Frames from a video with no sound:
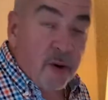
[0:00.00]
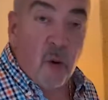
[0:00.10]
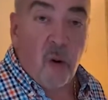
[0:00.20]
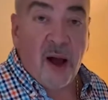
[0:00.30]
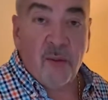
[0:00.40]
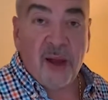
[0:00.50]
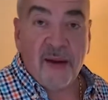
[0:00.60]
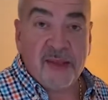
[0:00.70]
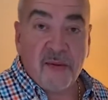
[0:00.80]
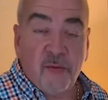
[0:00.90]
don't know why we
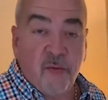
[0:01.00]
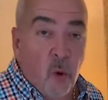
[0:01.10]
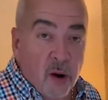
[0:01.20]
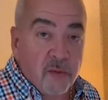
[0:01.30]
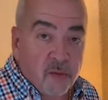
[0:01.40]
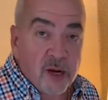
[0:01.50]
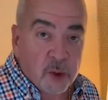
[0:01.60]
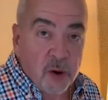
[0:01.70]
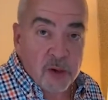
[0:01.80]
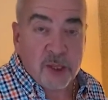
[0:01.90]
have to have 4
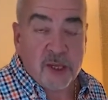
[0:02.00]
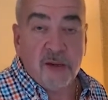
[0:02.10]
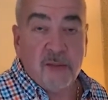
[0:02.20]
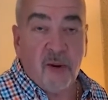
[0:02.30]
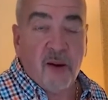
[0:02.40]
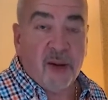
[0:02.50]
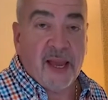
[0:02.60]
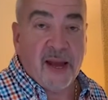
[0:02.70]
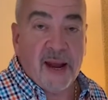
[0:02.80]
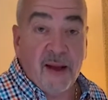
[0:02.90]
French roasts here, why we
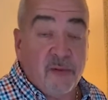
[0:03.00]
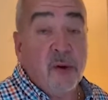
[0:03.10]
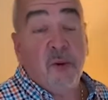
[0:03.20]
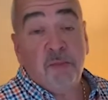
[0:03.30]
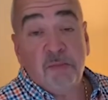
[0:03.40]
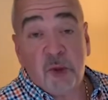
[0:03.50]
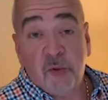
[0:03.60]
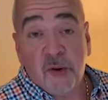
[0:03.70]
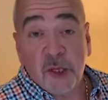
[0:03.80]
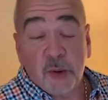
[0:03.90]
can't have
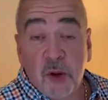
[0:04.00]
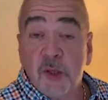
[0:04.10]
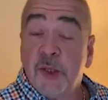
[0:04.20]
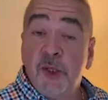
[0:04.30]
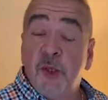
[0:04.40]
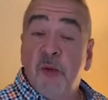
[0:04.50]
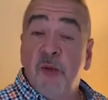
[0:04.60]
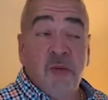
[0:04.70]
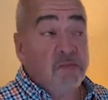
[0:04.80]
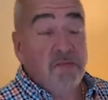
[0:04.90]
2 French roasts and
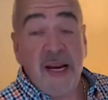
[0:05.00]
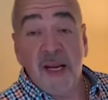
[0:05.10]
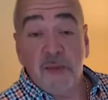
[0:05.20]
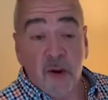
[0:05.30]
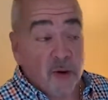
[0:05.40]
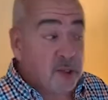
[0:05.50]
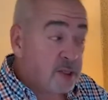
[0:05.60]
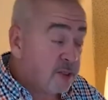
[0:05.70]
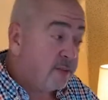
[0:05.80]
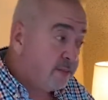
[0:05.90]
2 medium
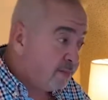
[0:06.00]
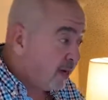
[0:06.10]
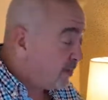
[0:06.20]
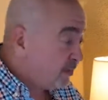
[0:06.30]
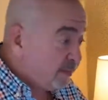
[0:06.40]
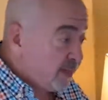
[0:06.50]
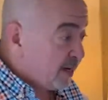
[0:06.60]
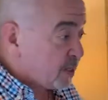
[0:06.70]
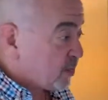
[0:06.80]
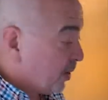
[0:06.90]
roasts, but
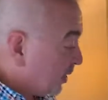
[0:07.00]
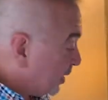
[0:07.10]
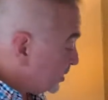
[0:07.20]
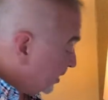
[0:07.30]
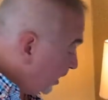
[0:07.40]
it is what it is.